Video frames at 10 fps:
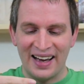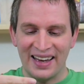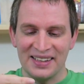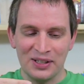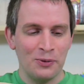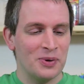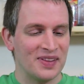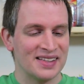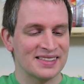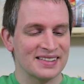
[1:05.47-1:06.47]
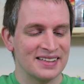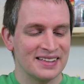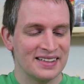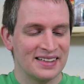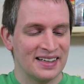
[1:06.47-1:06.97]
hate to open this,
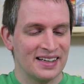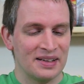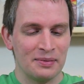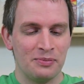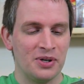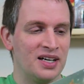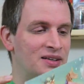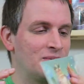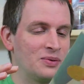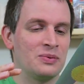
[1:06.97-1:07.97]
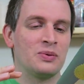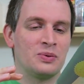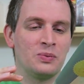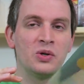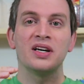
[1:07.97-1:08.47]
but
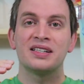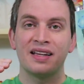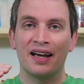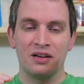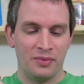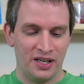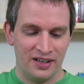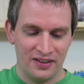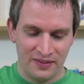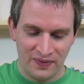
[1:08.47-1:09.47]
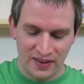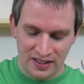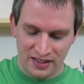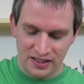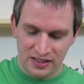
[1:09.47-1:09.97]
we'll get to that in a minute.
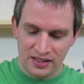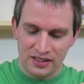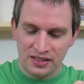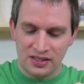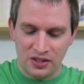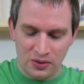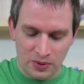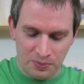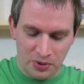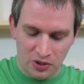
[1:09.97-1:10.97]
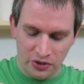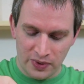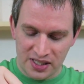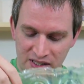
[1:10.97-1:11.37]
So we'll pull the rest